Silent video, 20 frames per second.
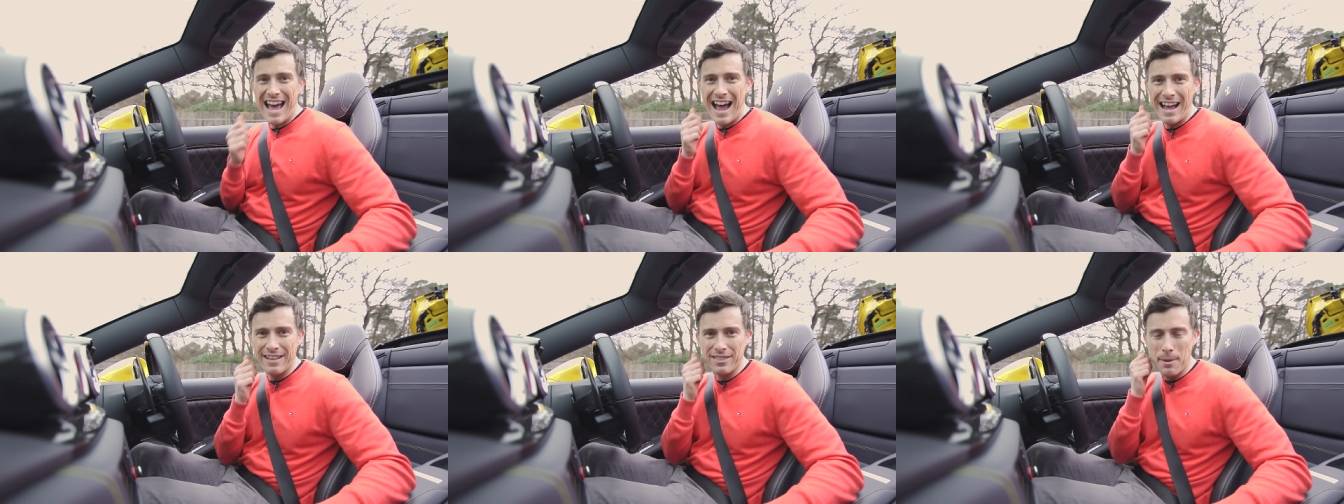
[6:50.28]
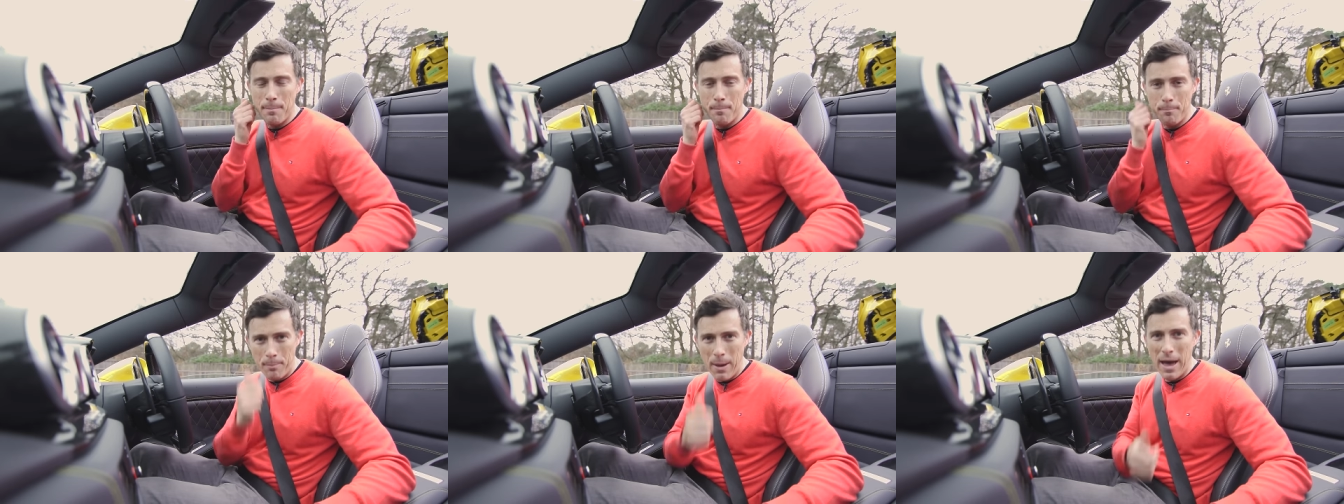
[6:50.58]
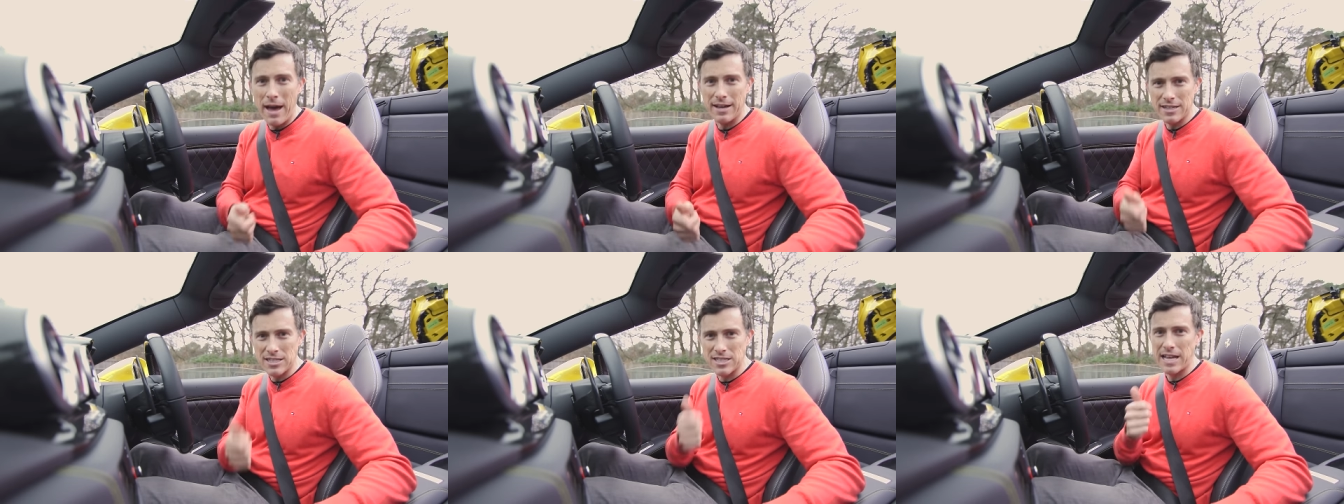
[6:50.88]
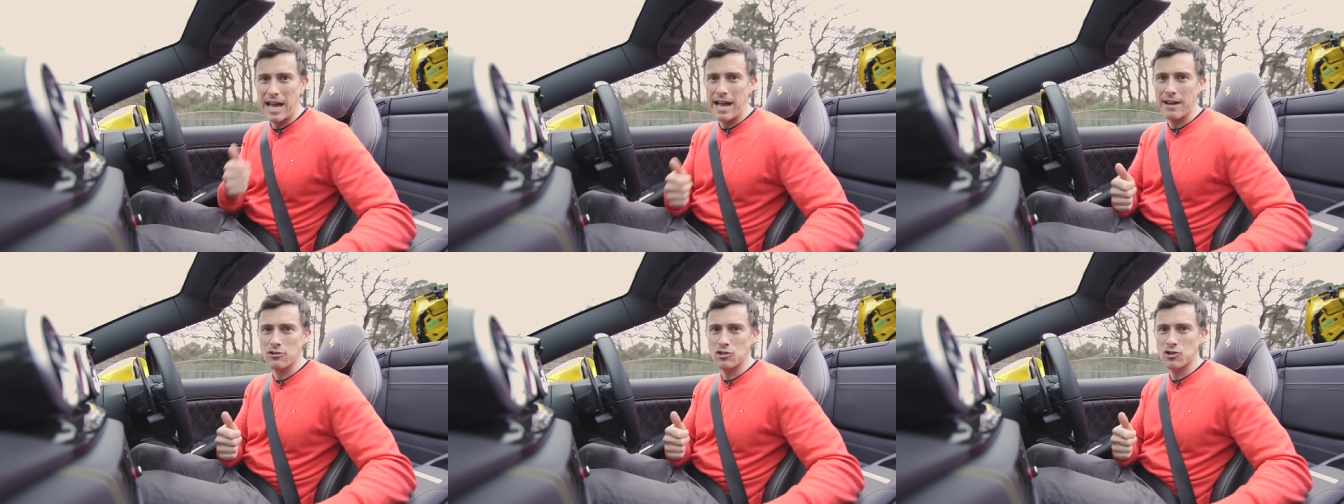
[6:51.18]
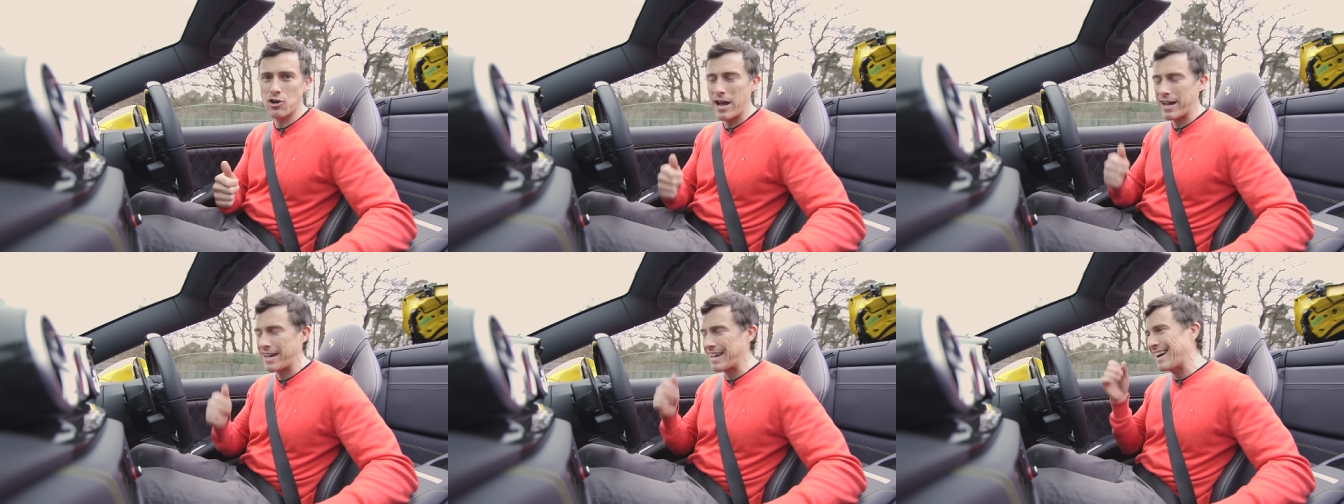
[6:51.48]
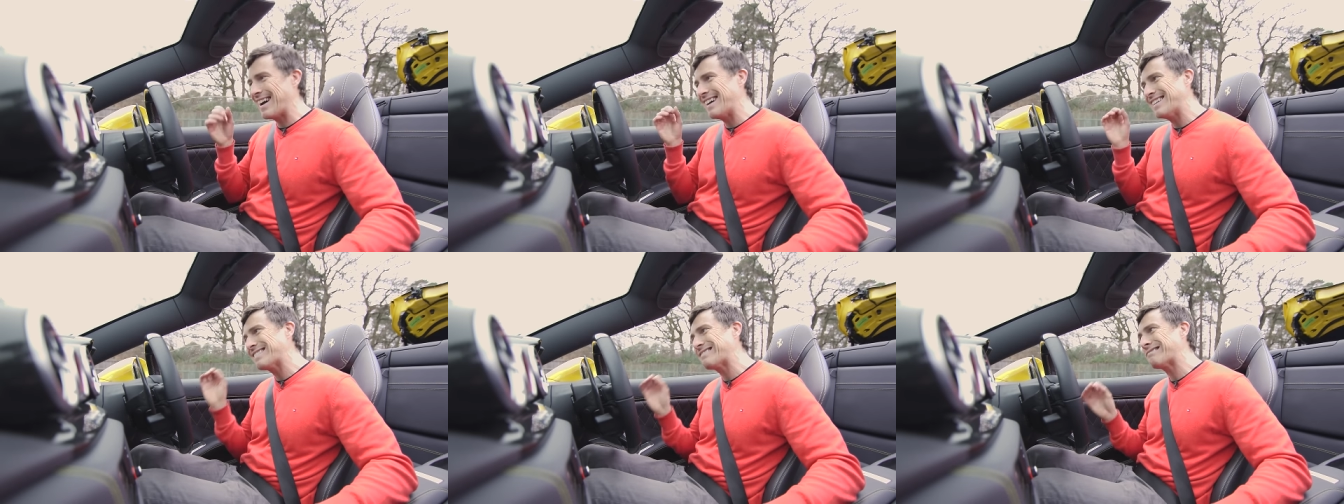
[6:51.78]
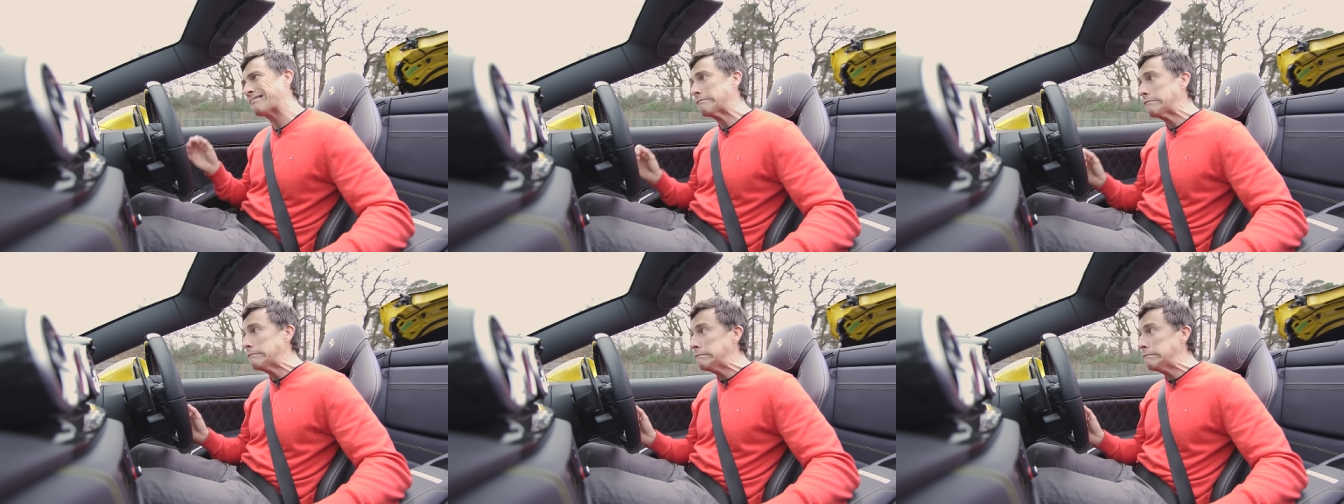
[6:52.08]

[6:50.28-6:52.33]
had the better soundtrack. And